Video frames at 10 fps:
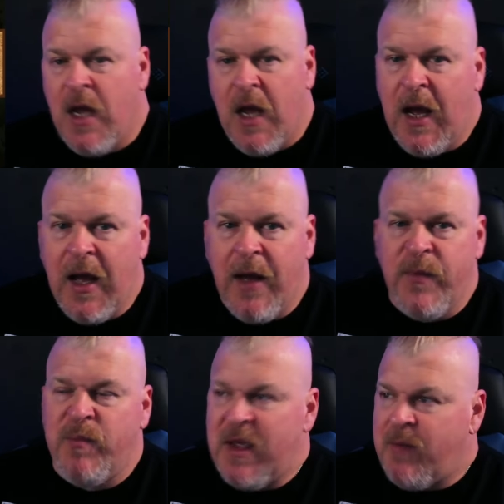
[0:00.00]
um,
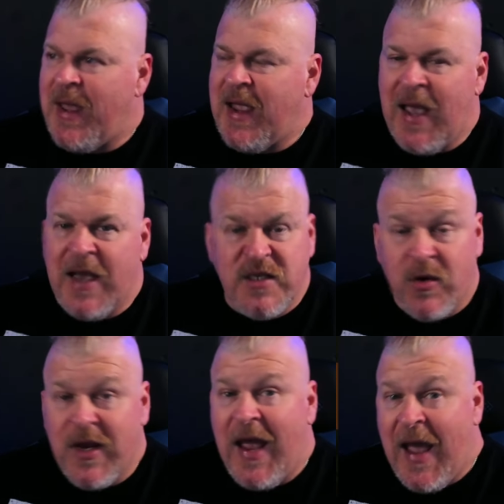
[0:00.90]
Big Bang X,
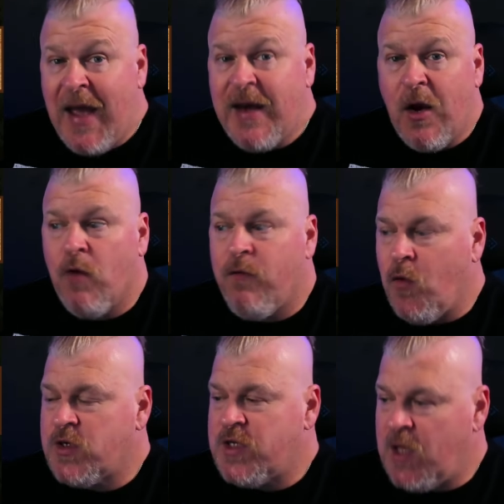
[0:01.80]
go to at Air
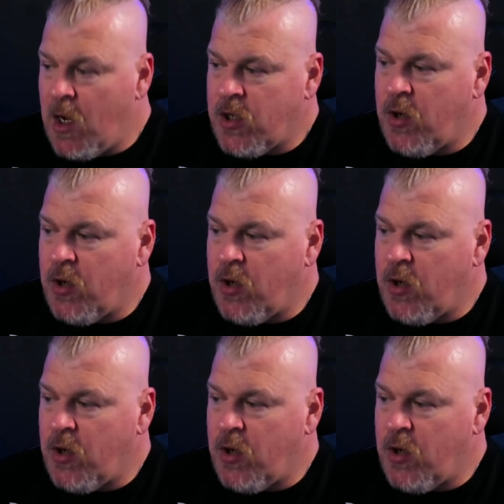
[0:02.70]
Force Lunk.